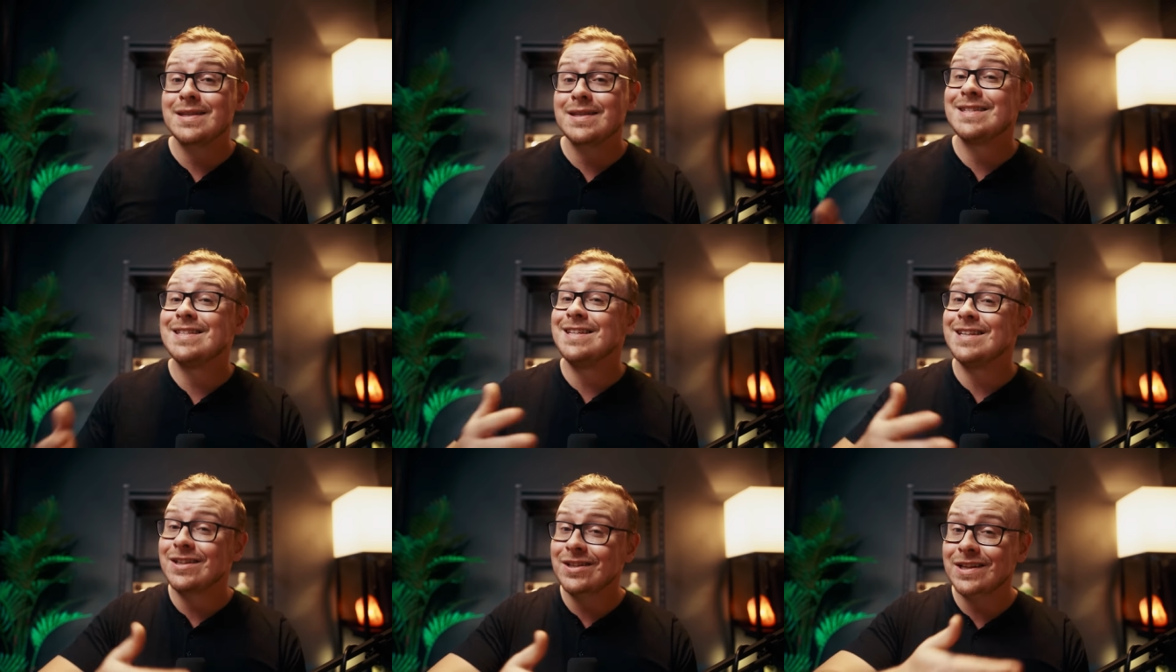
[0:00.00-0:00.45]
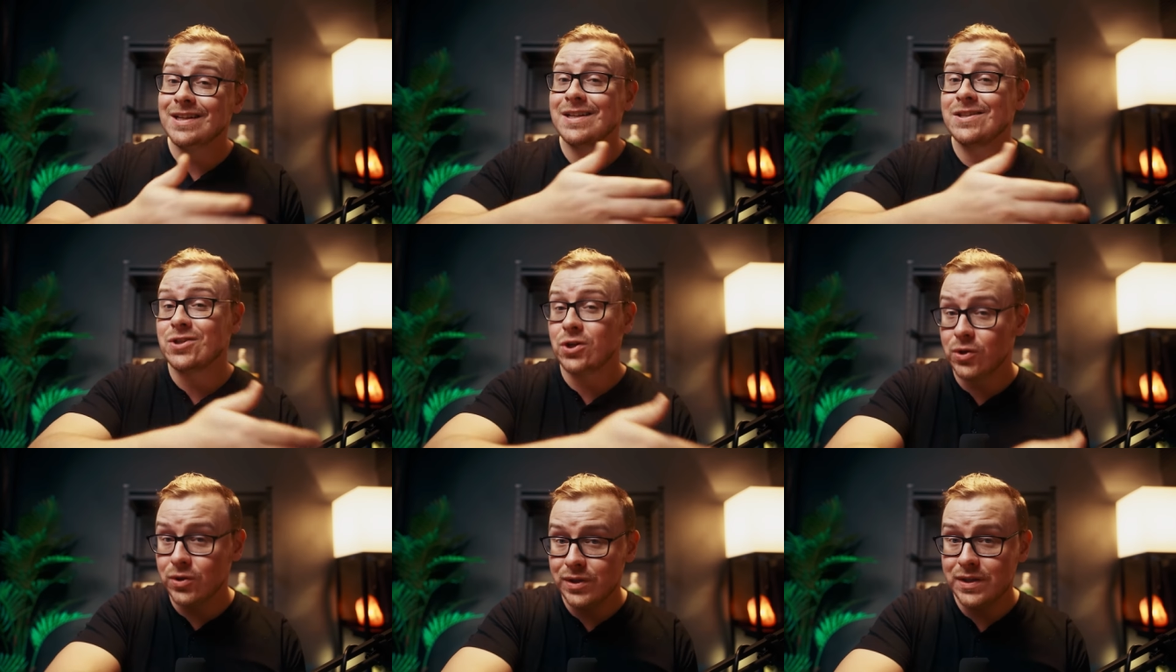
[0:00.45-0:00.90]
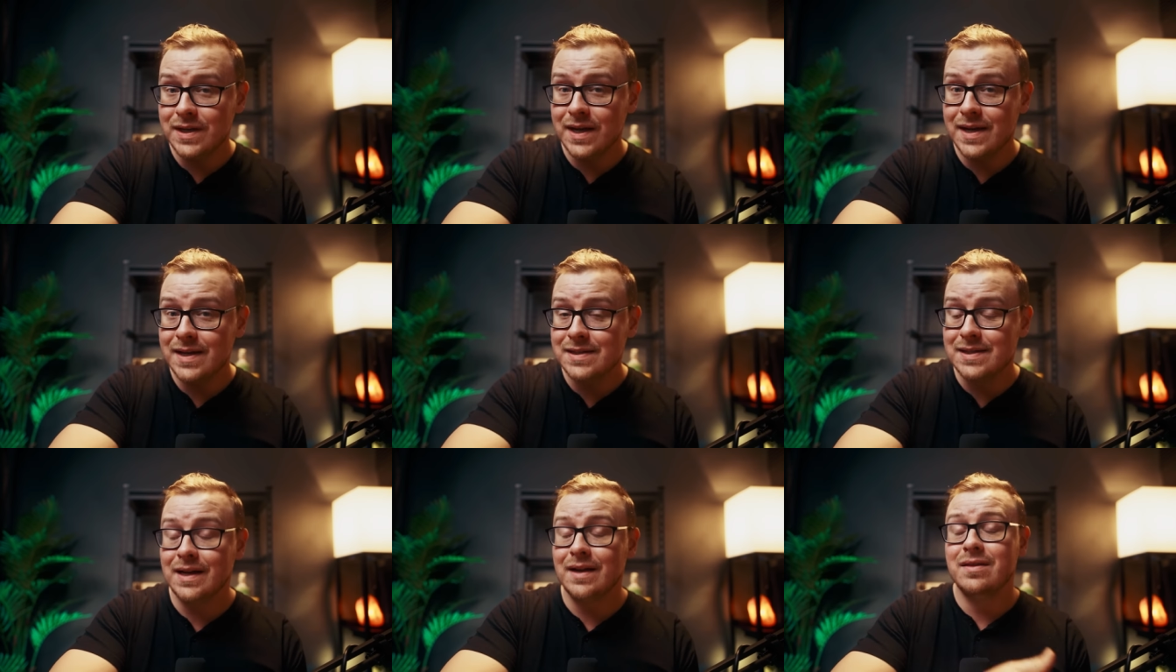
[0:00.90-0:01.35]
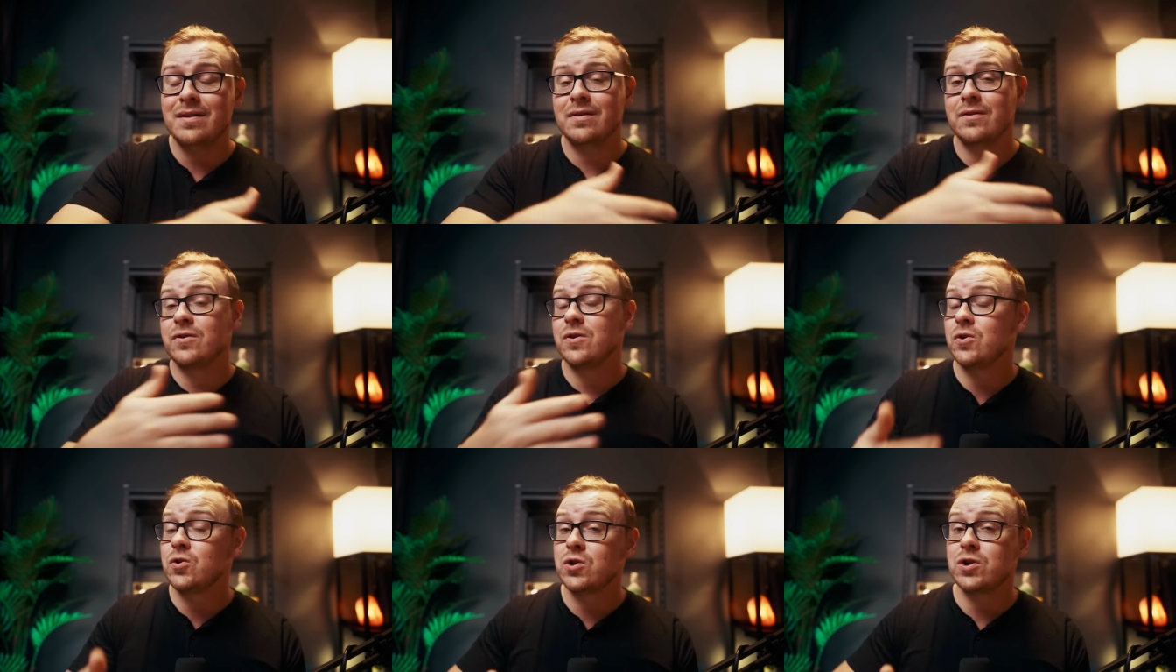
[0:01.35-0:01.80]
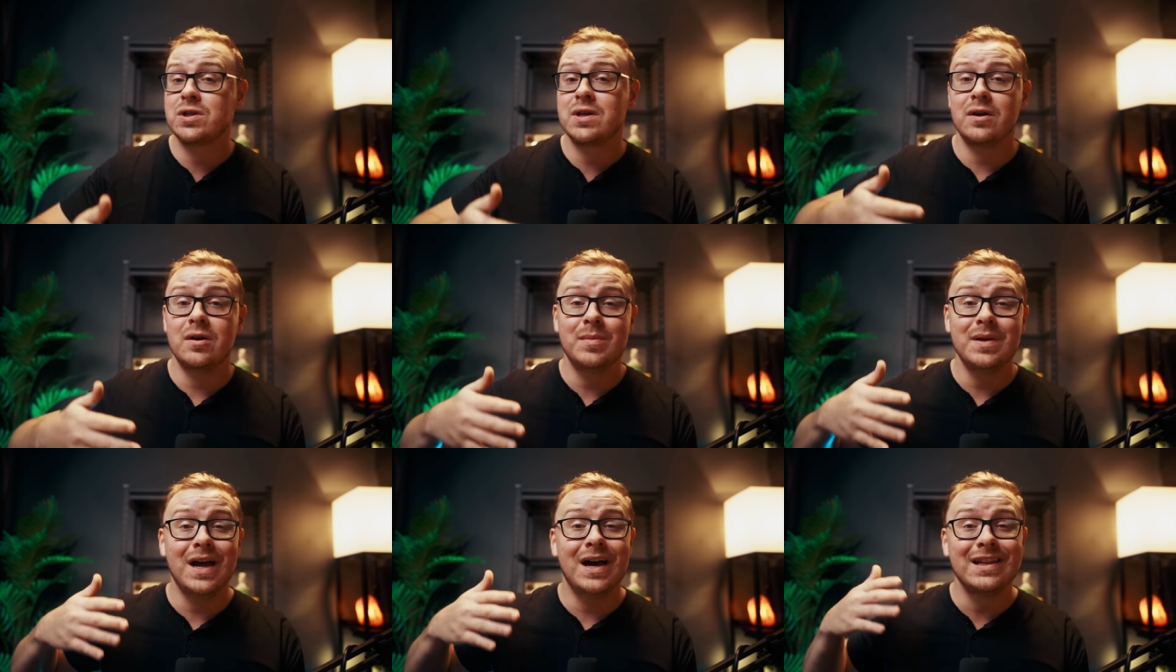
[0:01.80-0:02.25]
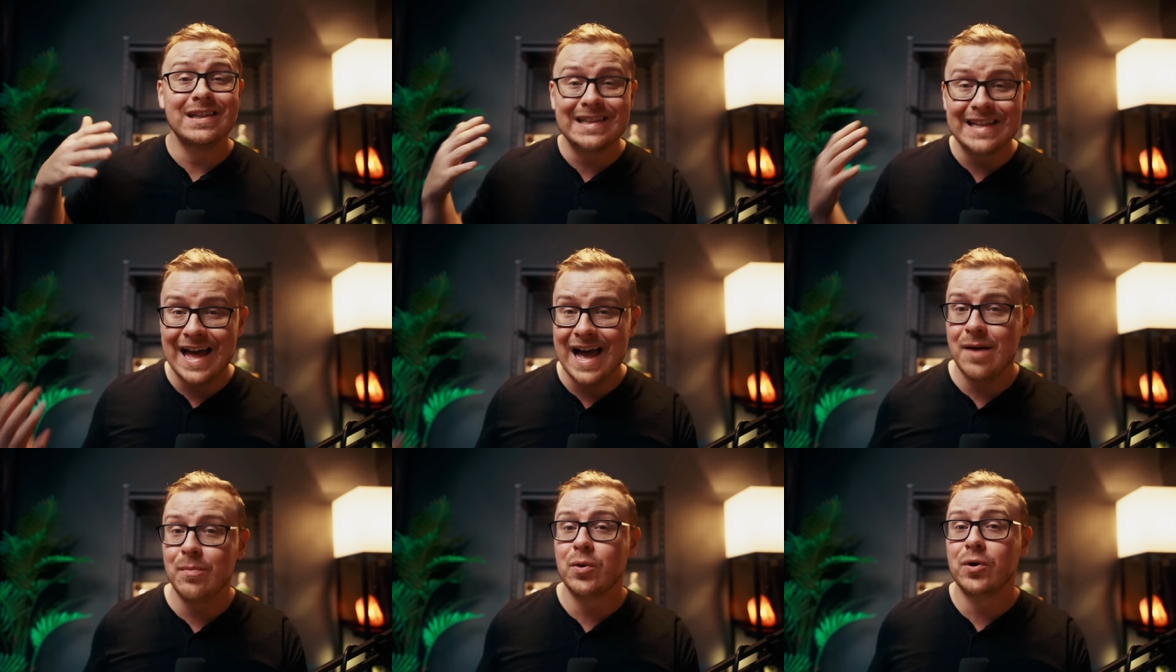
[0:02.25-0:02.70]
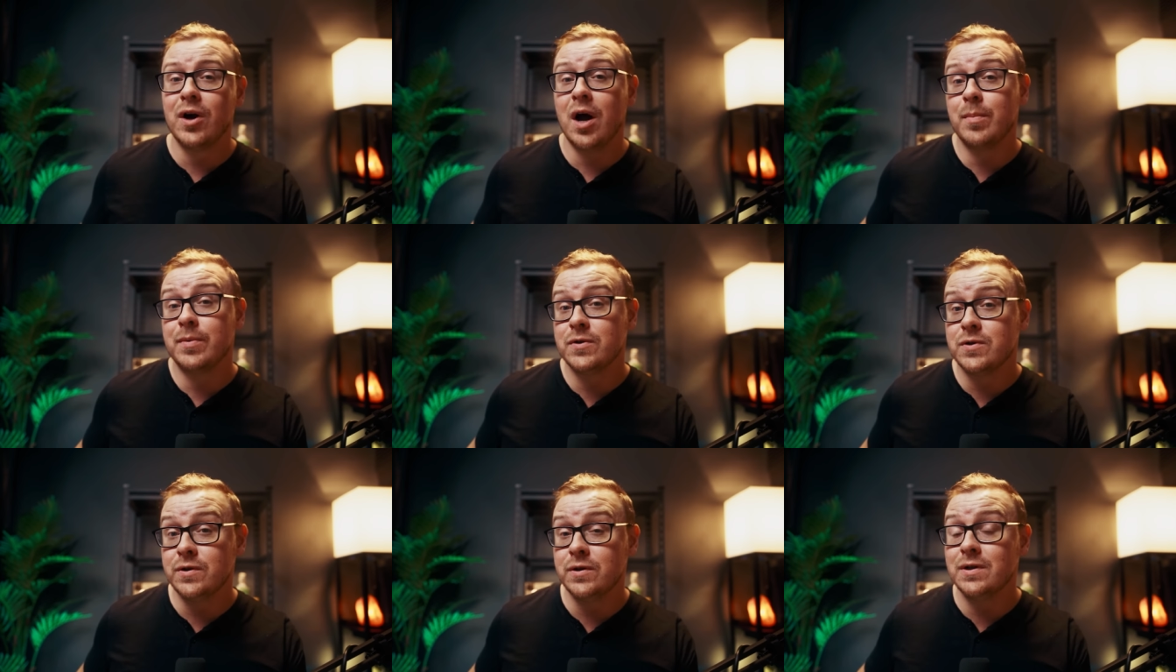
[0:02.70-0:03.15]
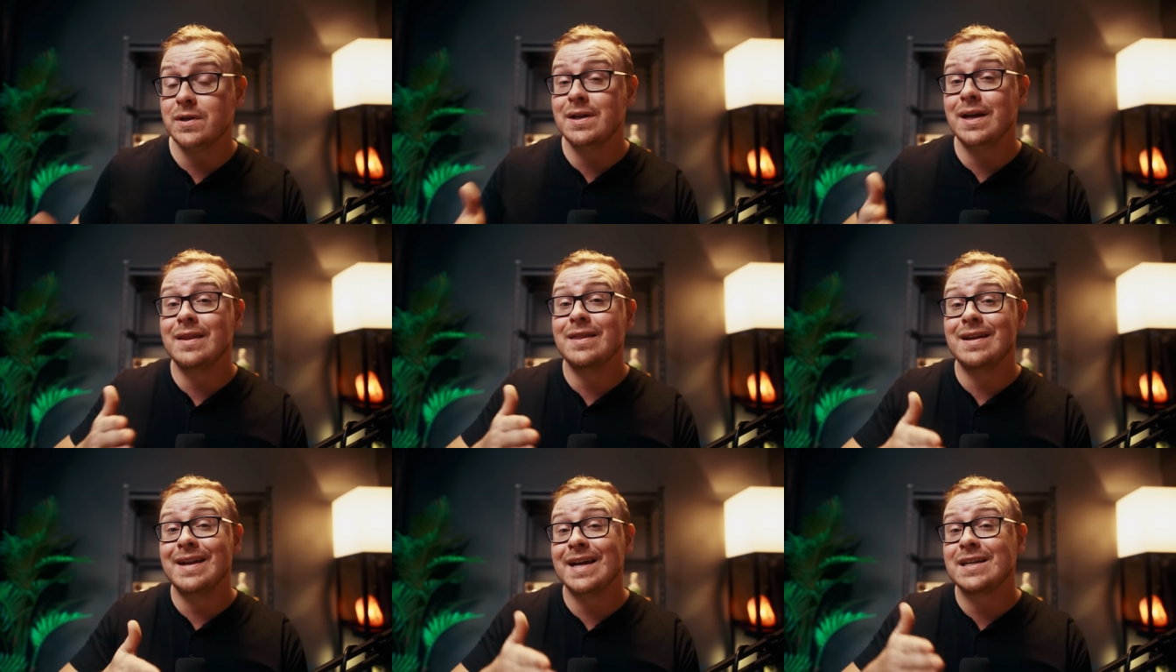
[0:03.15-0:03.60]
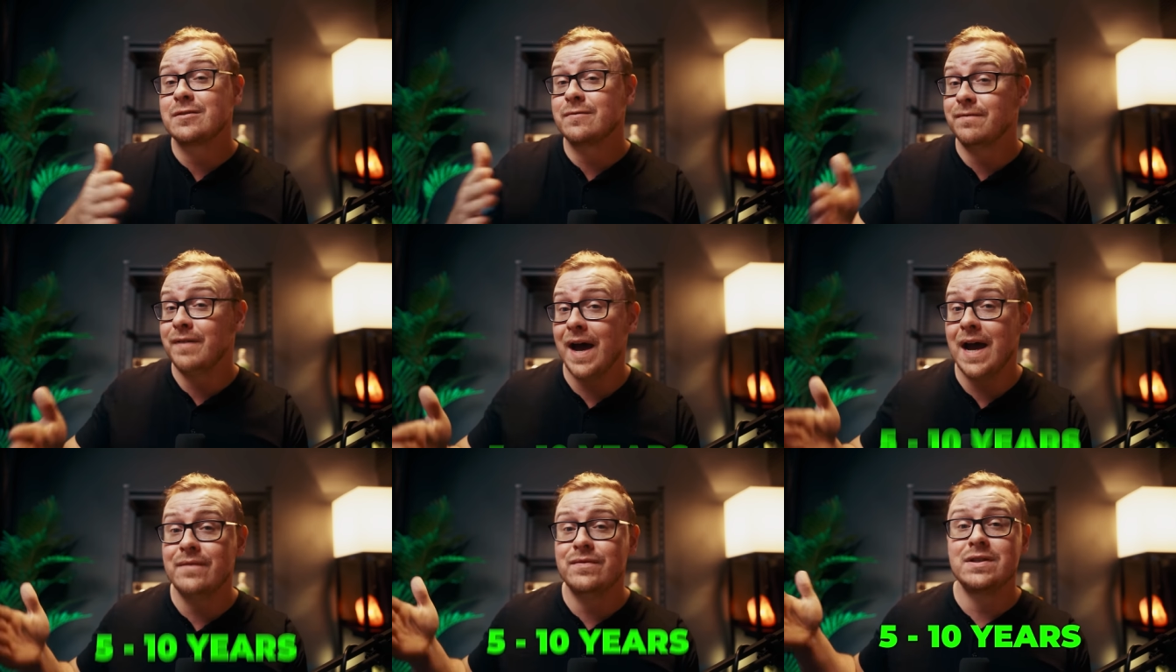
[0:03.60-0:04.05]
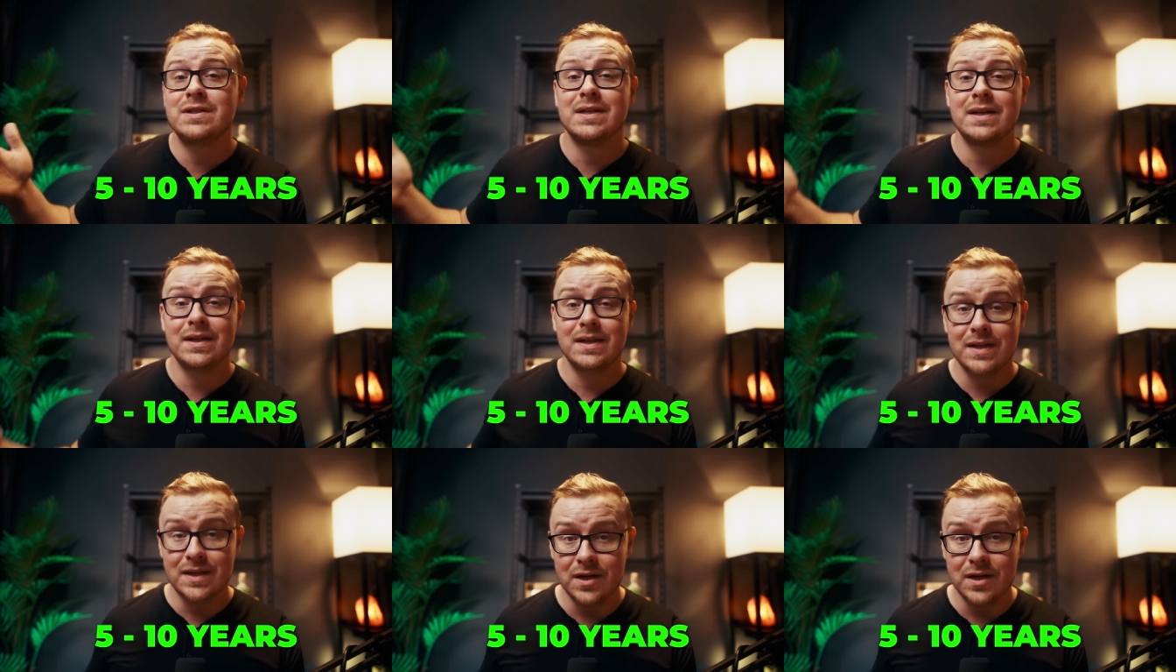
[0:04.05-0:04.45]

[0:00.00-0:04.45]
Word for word: is still in its early days, and I think that there's just gonna be a lot more opportunity in the next five to 10